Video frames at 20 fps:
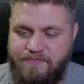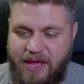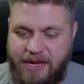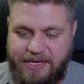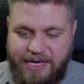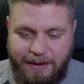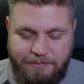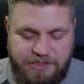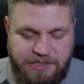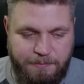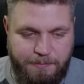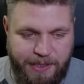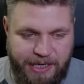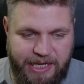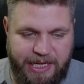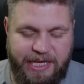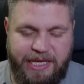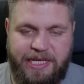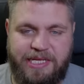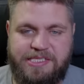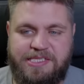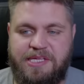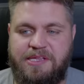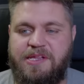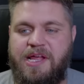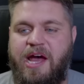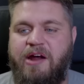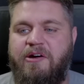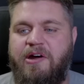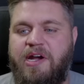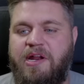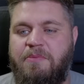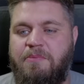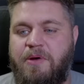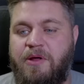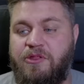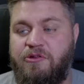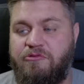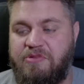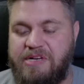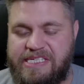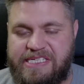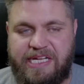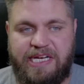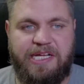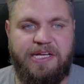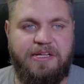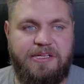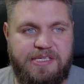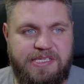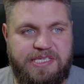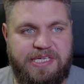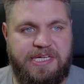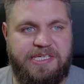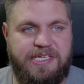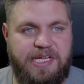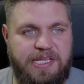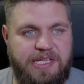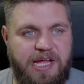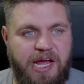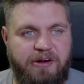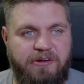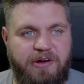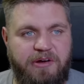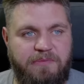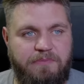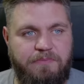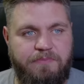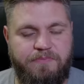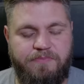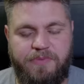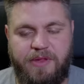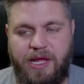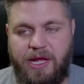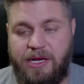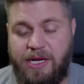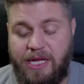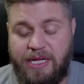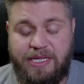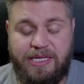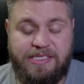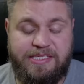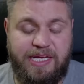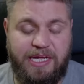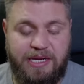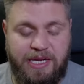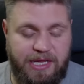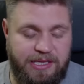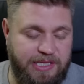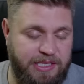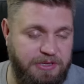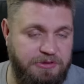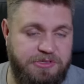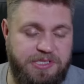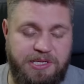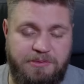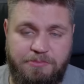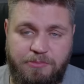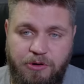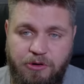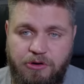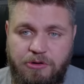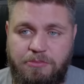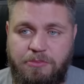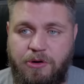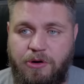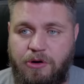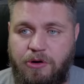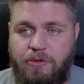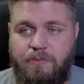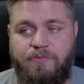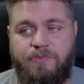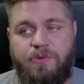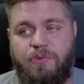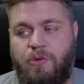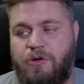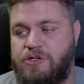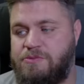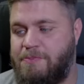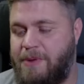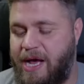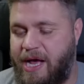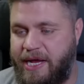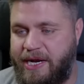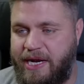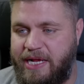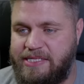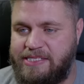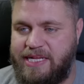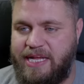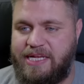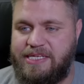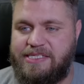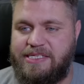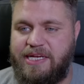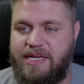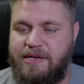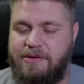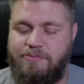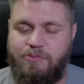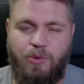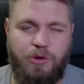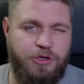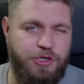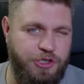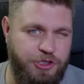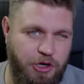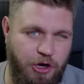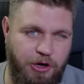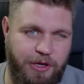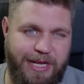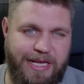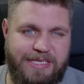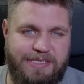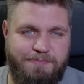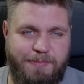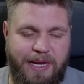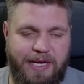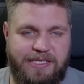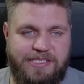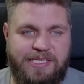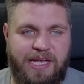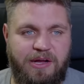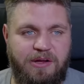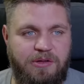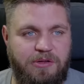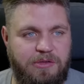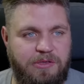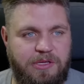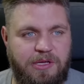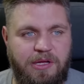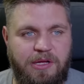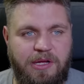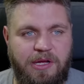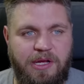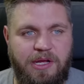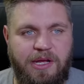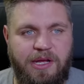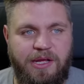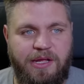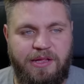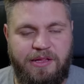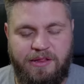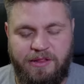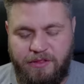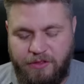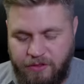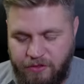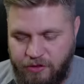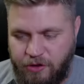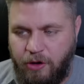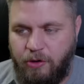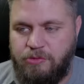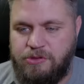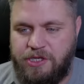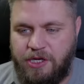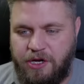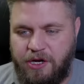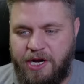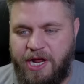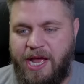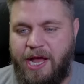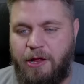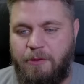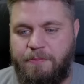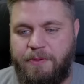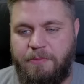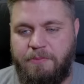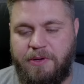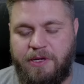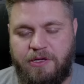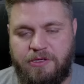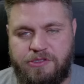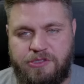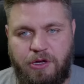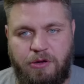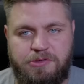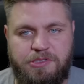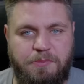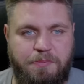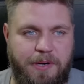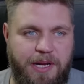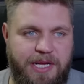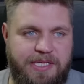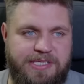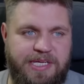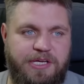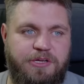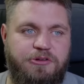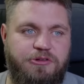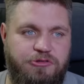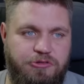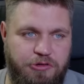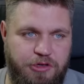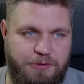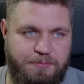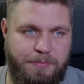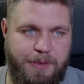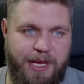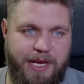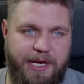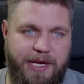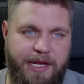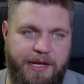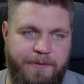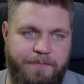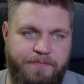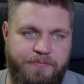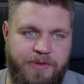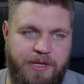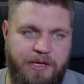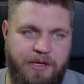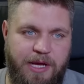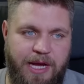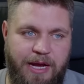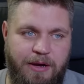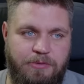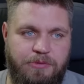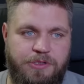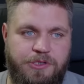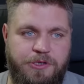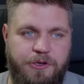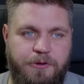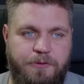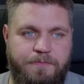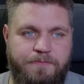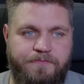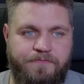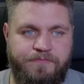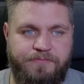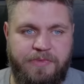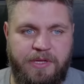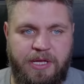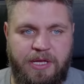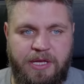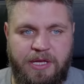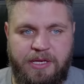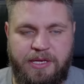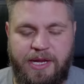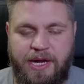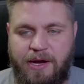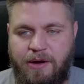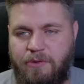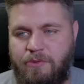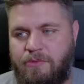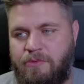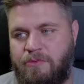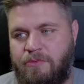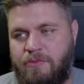adaptability is in there in him, and the resilience is in there in him. And like I said, I think you see more and more, once Martinez gets in, once Shaw gets back settled, those are going to help him, because those are players he can trust playing it out to. Now,